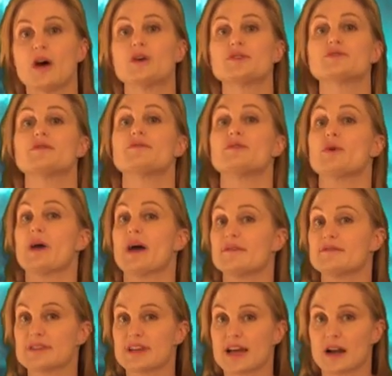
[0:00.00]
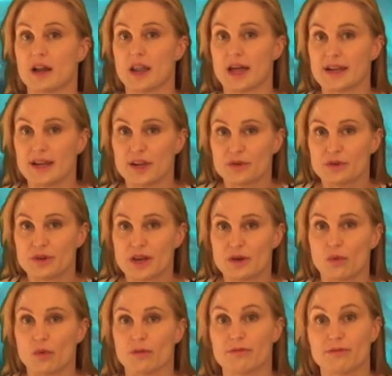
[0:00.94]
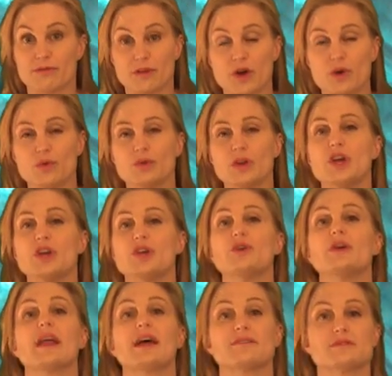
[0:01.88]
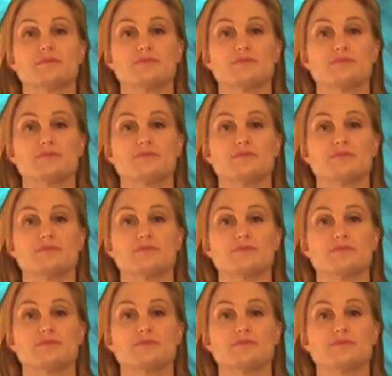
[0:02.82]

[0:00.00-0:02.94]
Also, if you have satellite internet or phone, you could have